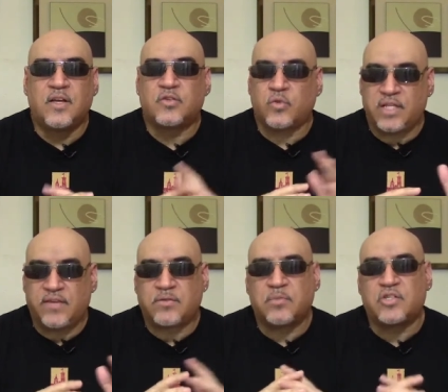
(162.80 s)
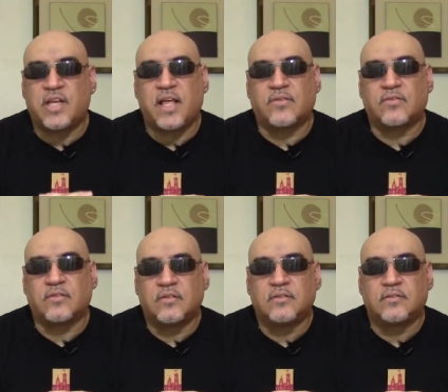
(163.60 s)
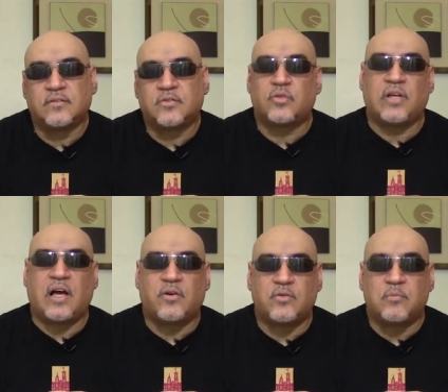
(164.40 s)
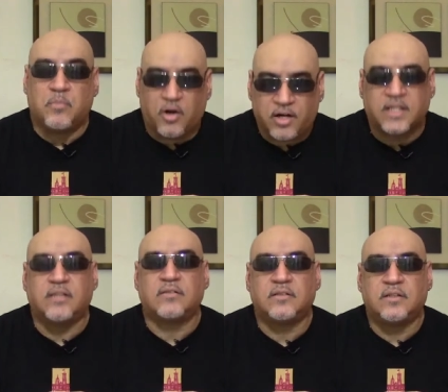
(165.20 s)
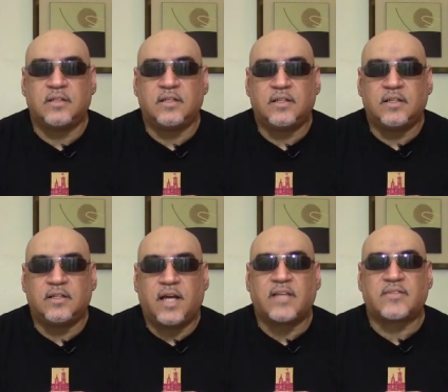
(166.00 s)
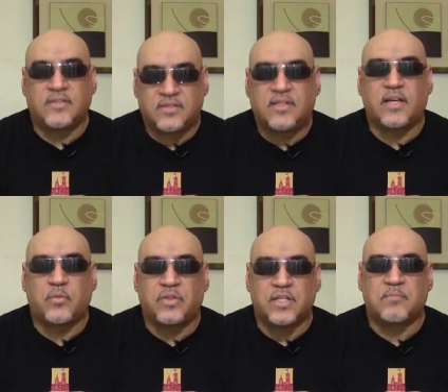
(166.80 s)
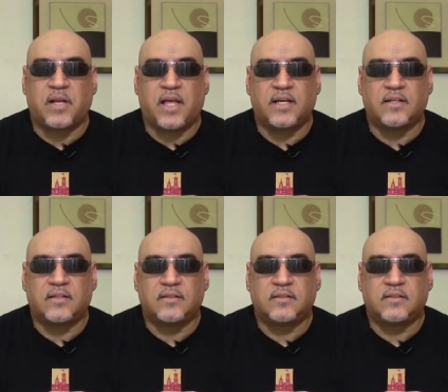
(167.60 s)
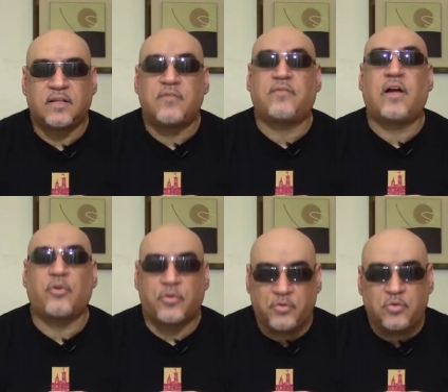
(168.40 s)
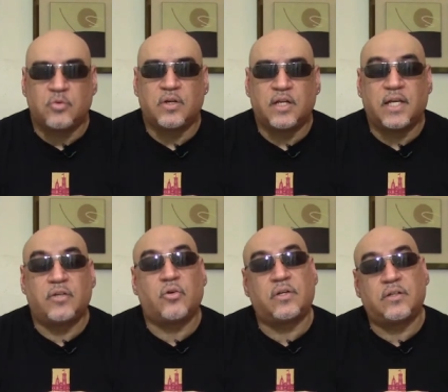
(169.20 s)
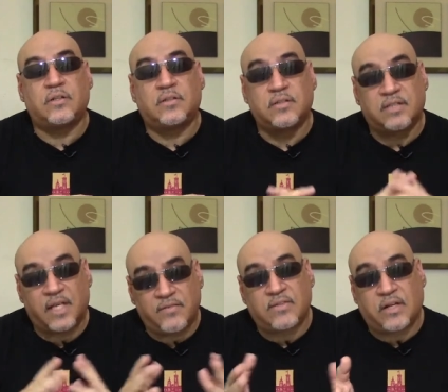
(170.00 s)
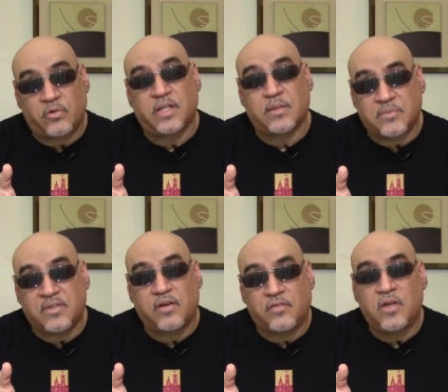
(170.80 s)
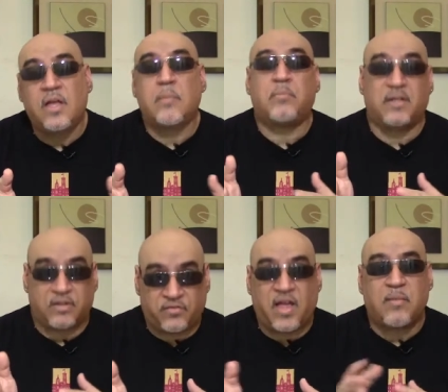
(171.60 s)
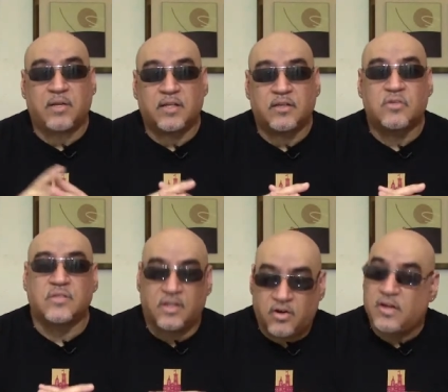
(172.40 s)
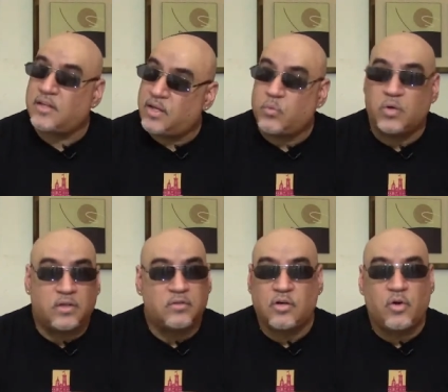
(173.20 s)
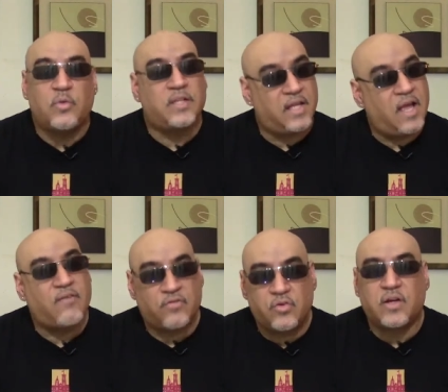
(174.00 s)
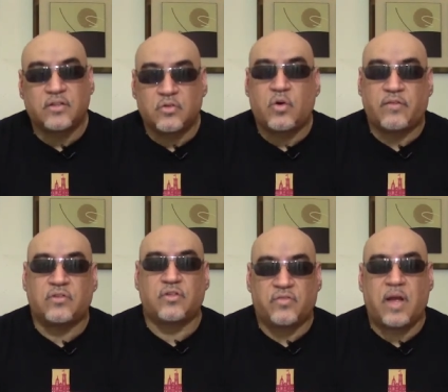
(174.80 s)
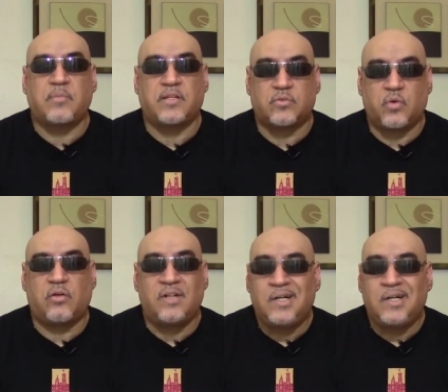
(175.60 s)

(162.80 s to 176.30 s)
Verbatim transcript: So he gives him the chance. So now Marty has to stick with this plan and follow through in order to save not only himself, but his family, because they will go, and they have threatened to go after his family as well.